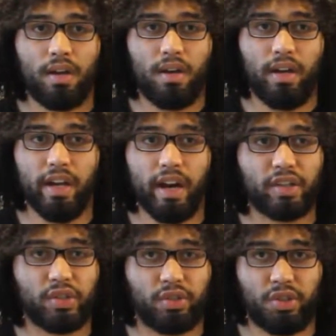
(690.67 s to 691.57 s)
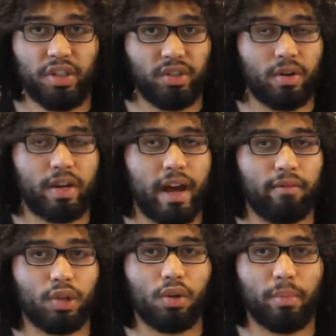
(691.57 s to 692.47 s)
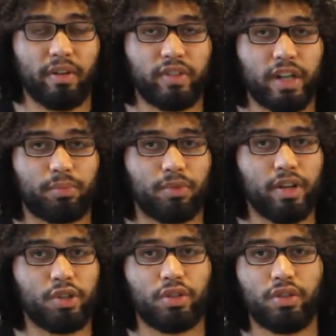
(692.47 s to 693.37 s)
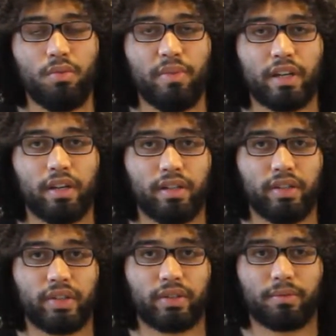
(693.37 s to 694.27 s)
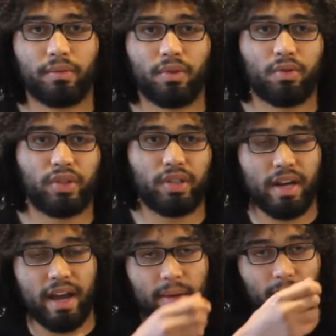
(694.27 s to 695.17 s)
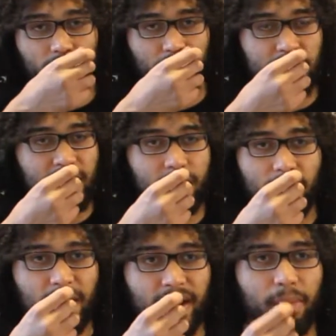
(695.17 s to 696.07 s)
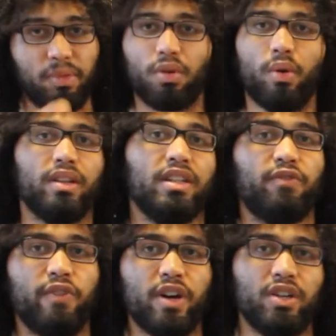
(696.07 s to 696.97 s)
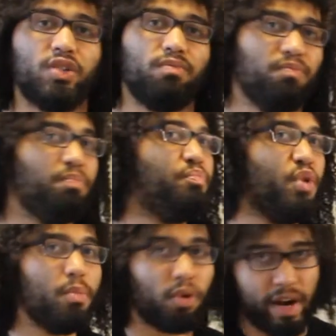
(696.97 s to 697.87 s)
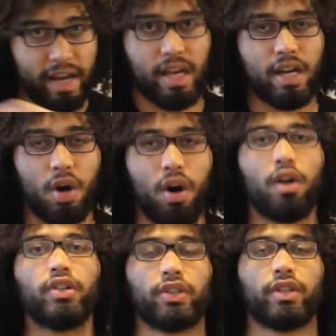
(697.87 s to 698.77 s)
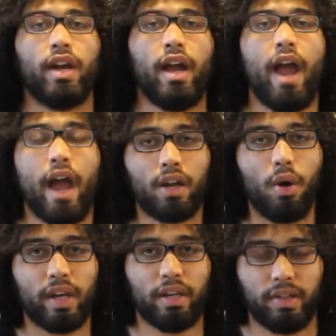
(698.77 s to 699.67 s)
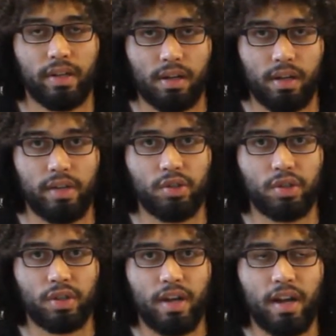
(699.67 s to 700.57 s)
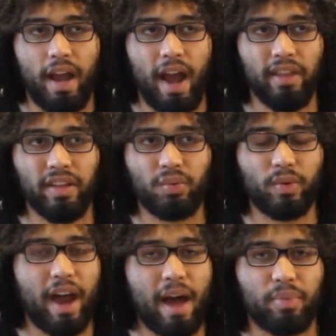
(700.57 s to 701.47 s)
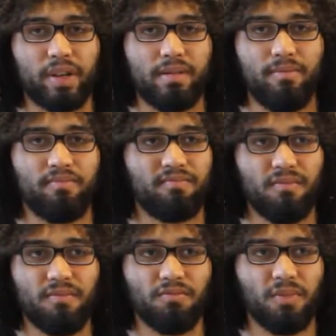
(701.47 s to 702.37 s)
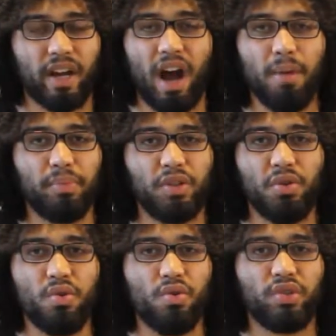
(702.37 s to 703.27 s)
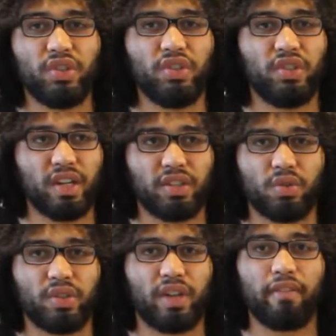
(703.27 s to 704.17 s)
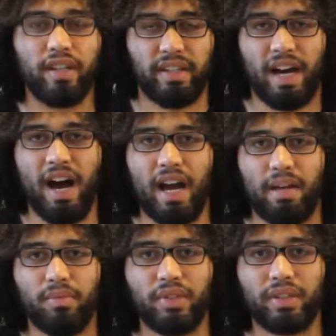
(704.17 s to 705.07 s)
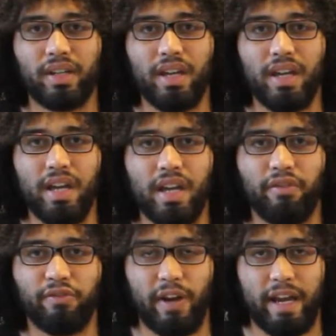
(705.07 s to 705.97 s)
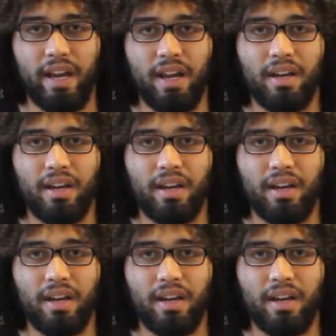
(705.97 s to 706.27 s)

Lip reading: She started to have a little bit of desperation too, because Christina Hammer, she kept throwing these very boomeranging hooks and going into the clinch. And this would happen like up to 6 or 7 times in a fight.